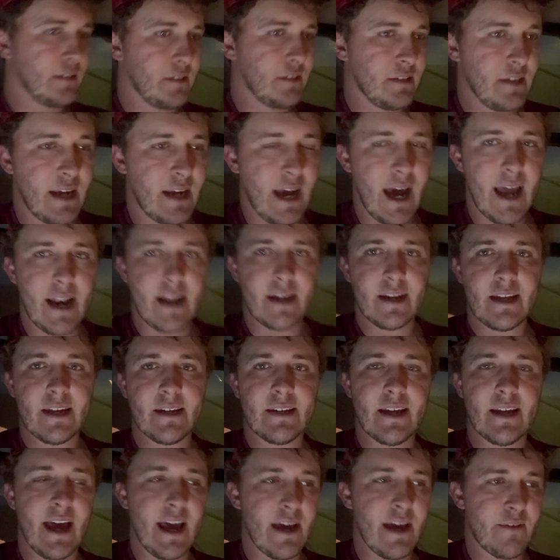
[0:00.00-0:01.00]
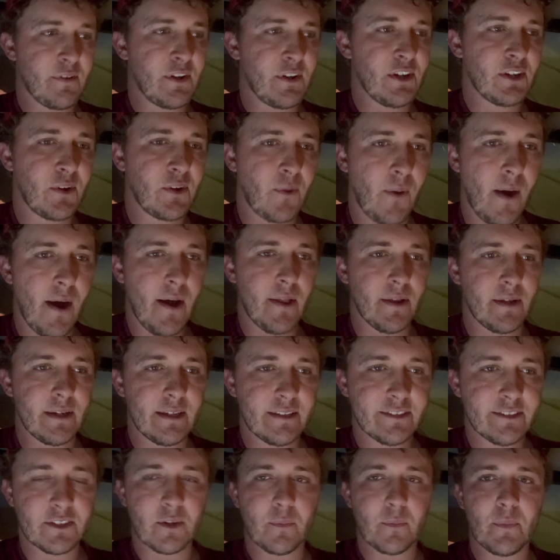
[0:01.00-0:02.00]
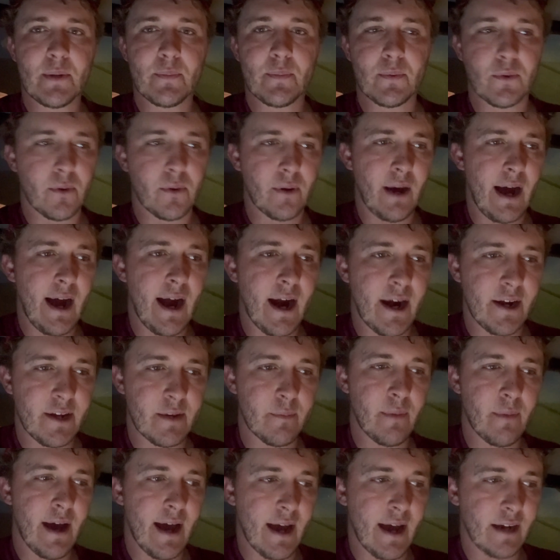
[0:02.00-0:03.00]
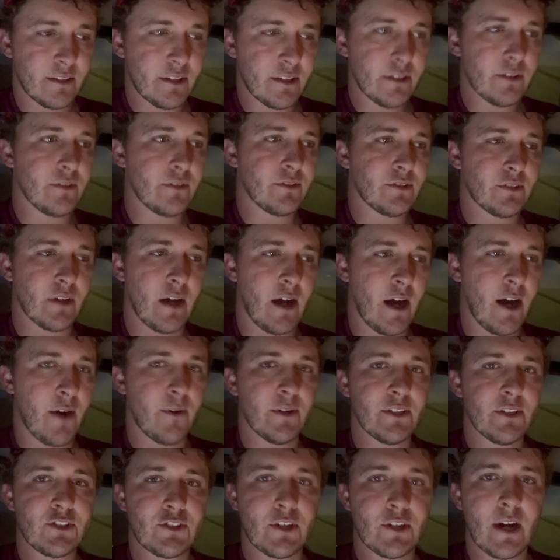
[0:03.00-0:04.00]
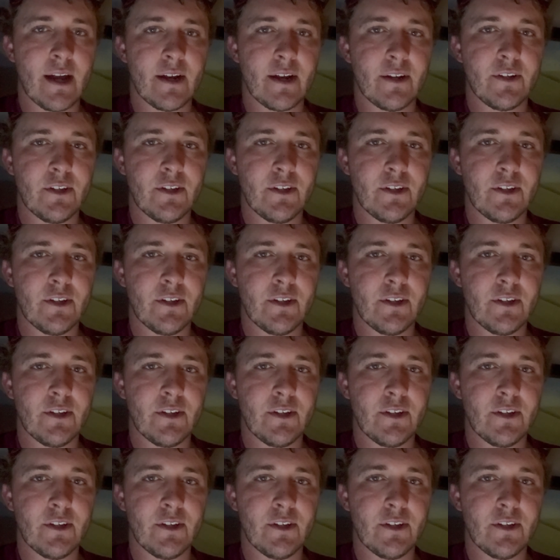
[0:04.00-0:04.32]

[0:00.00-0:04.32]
you kind of need to have good quality so people will hire you back too. So I always try to